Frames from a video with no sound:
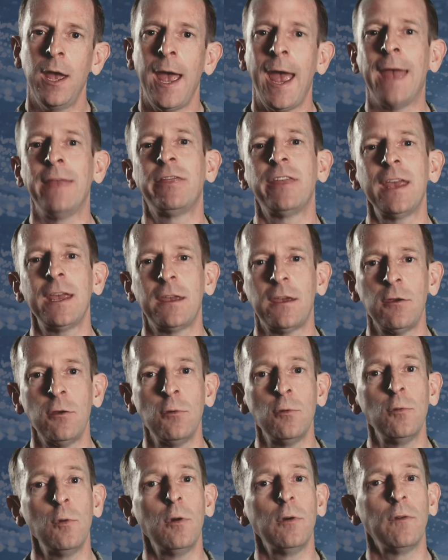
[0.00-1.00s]
And thank
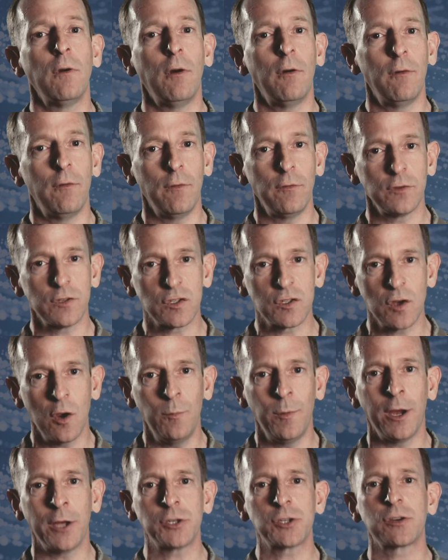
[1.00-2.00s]
you so
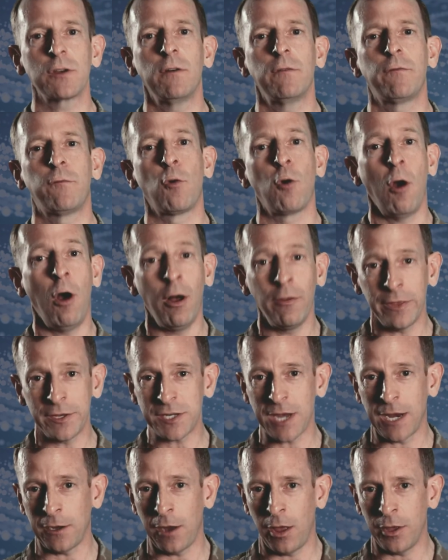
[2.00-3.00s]
much for all the
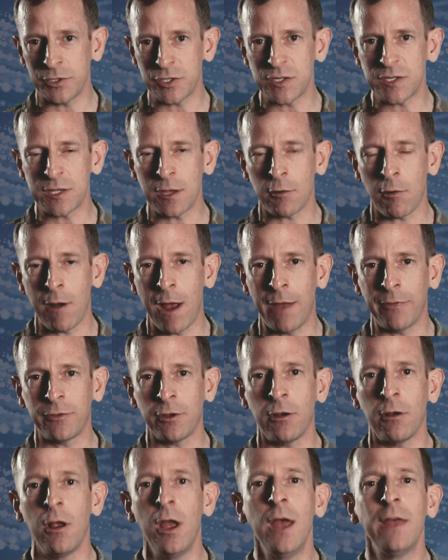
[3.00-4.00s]
technologists that are out
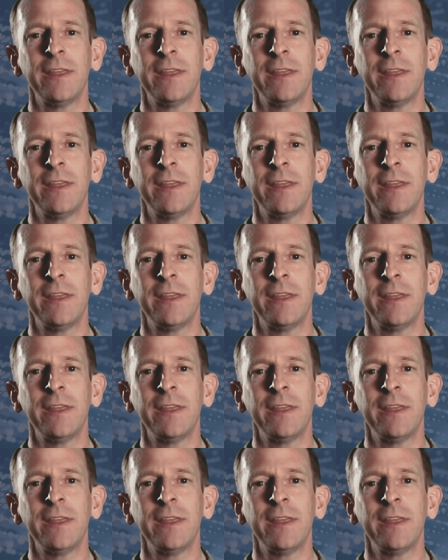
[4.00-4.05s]
there,